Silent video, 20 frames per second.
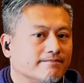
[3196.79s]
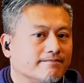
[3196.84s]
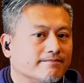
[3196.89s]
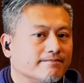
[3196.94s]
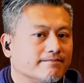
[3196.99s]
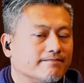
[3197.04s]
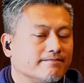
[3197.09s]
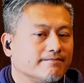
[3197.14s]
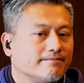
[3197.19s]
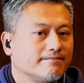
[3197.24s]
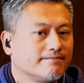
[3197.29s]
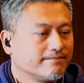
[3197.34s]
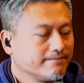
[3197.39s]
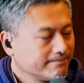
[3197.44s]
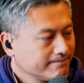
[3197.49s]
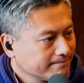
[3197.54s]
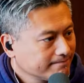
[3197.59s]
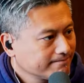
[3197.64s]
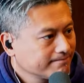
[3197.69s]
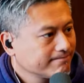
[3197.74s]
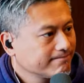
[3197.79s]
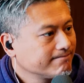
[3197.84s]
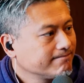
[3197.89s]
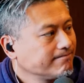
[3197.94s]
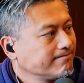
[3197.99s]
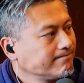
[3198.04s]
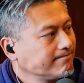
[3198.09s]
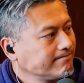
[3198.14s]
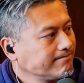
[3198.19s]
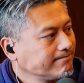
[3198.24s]

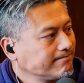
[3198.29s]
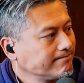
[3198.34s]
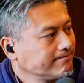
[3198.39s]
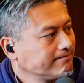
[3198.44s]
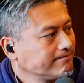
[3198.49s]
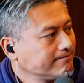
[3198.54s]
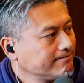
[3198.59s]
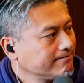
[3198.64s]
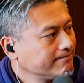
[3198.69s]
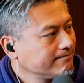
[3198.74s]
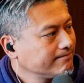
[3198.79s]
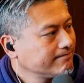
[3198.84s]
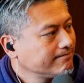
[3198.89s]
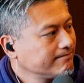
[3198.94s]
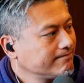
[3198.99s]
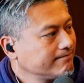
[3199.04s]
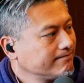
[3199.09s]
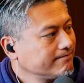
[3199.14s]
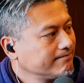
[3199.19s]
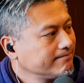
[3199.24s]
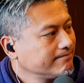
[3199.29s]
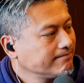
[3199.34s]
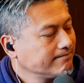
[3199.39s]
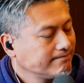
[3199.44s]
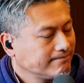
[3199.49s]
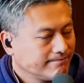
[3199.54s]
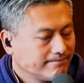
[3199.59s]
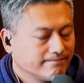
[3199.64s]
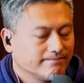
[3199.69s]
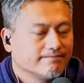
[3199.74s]

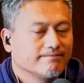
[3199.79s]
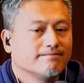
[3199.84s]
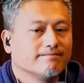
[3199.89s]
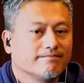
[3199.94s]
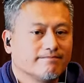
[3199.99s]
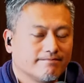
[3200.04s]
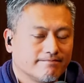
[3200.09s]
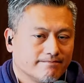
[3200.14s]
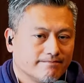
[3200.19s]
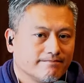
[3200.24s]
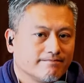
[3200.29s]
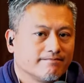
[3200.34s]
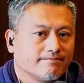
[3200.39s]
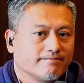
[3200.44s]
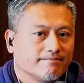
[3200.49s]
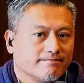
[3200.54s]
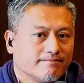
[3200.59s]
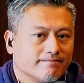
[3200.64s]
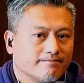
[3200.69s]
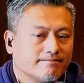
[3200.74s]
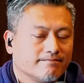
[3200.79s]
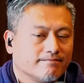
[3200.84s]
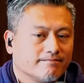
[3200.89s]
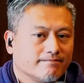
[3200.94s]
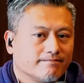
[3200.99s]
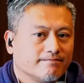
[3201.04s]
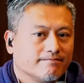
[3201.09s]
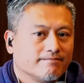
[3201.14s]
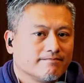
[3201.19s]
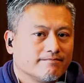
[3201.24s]

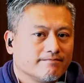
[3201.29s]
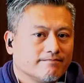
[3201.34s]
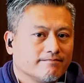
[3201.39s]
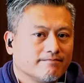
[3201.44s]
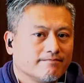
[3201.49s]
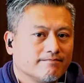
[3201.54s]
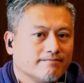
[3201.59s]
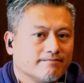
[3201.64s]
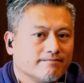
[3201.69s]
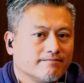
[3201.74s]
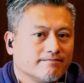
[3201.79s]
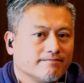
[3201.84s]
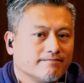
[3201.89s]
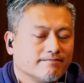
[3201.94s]
This person isn't speaking.